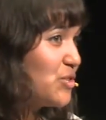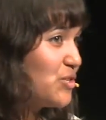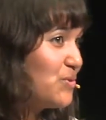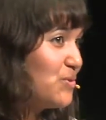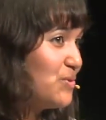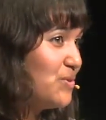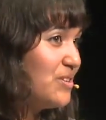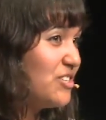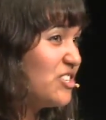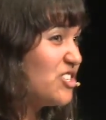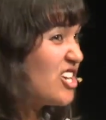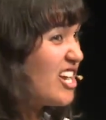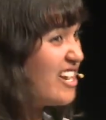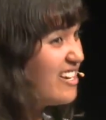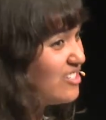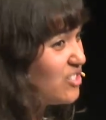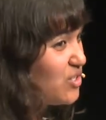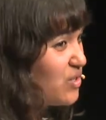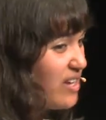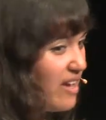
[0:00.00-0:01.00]
to in
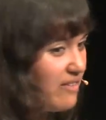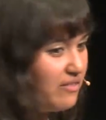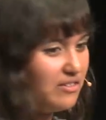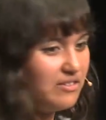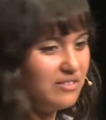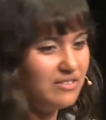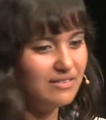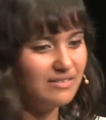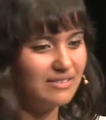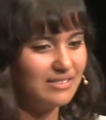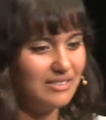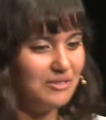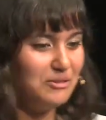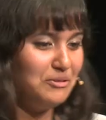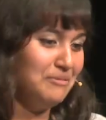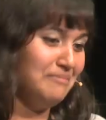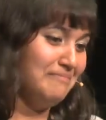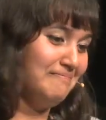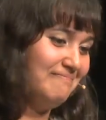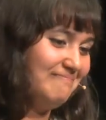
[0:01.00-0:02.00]
jail together.
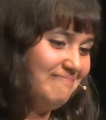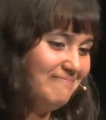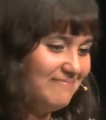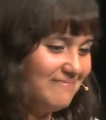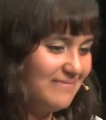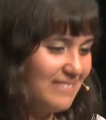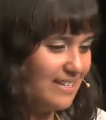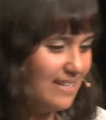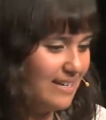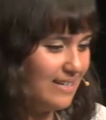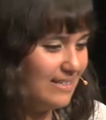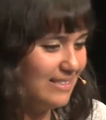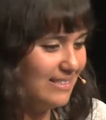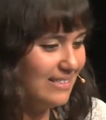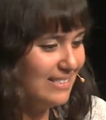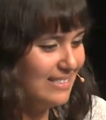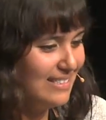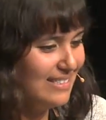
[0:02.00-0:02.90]
So, yeah.